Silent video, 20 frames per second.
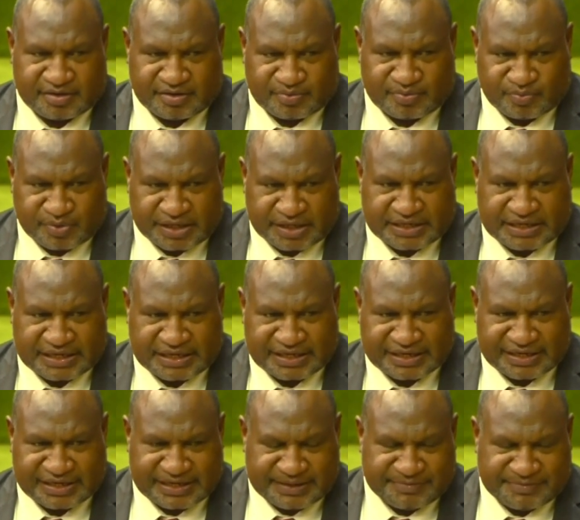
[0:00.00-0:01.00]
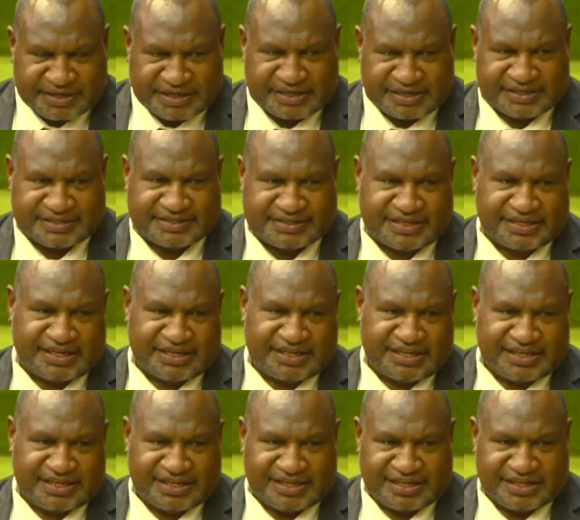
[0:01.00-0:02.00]
working, living in the city,
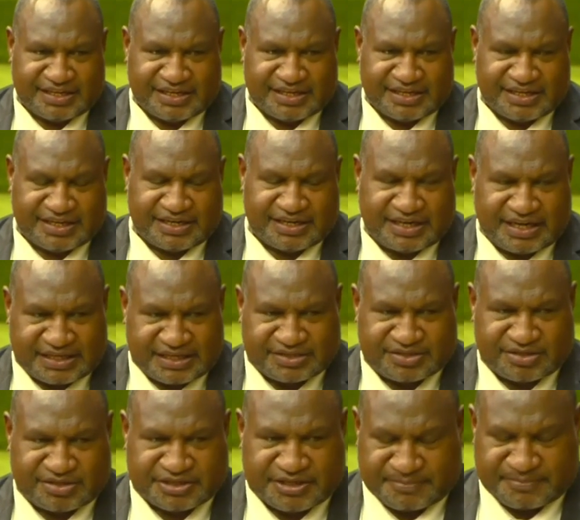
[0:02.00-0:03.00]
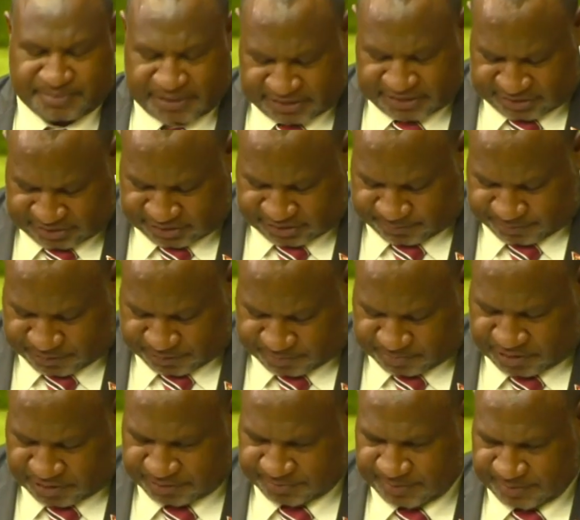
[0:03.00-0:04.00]
in the hustles and bustles of Port
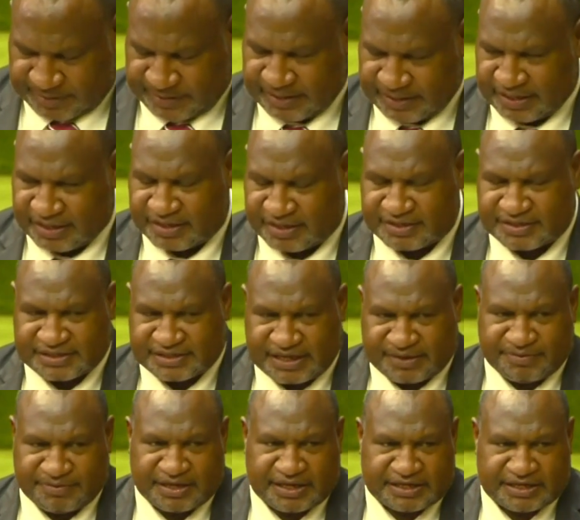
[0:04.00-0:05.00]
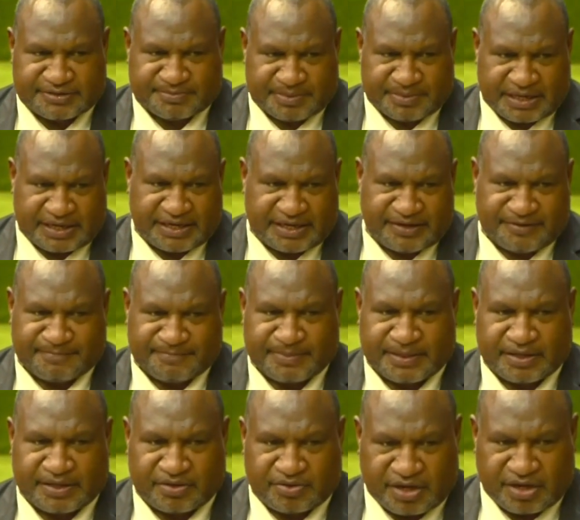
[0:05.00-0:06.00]
Moresby, saving his money,
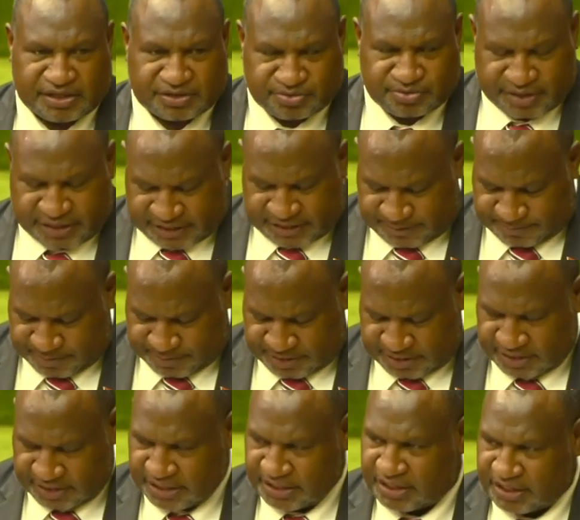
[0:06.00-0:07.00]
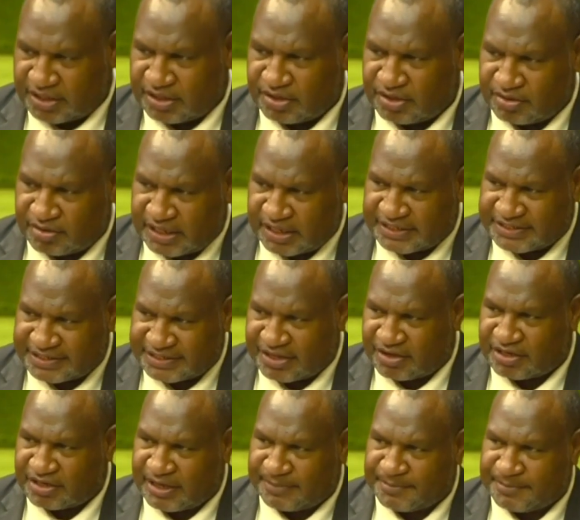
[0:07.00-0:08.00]
going to NDB, utilizing our
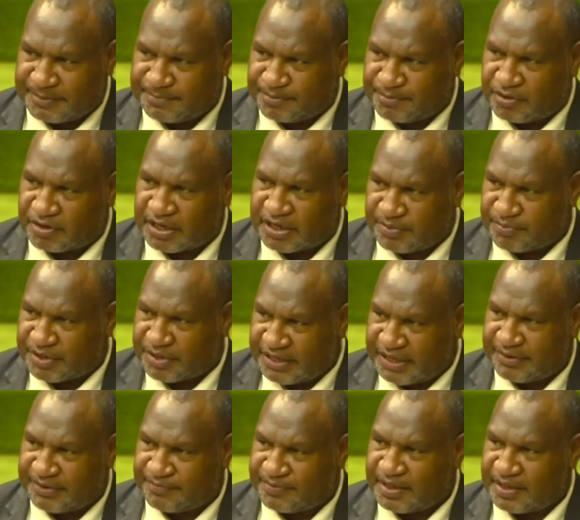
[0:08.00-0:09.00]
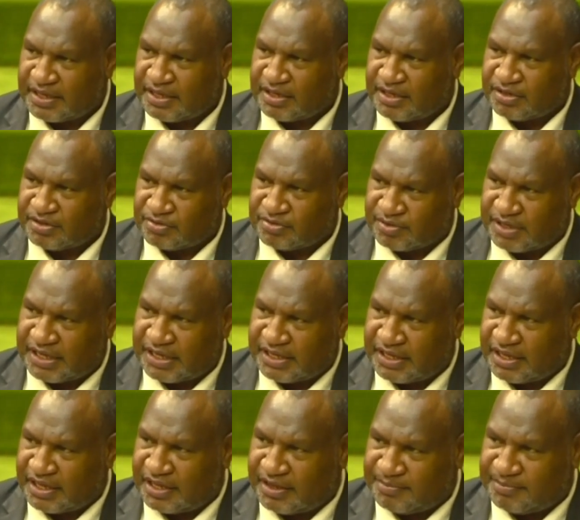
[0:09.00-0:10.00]
government program we have. Today,
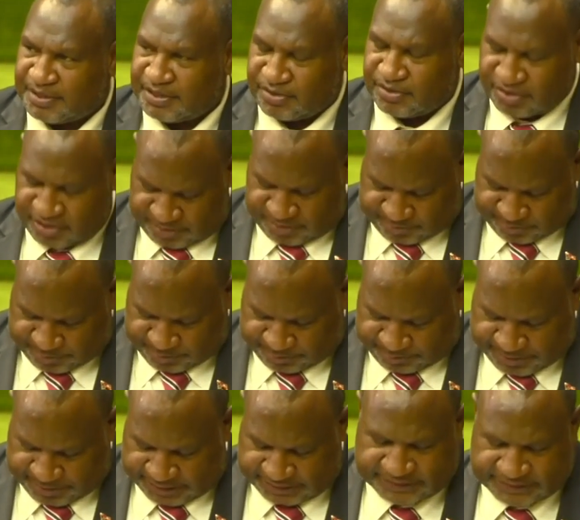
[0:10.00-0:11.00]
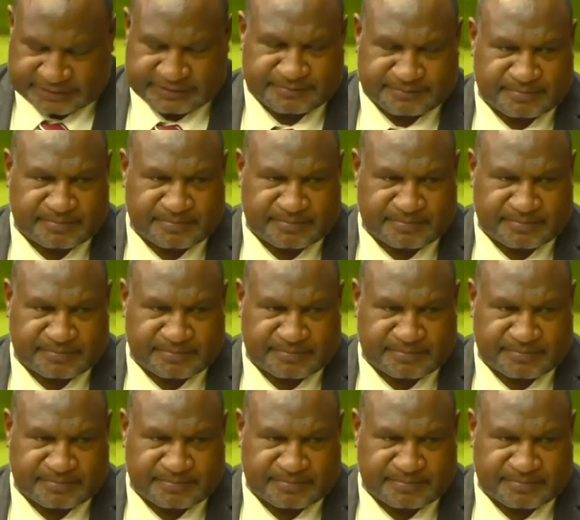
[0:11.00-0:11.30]
ME owning one bus.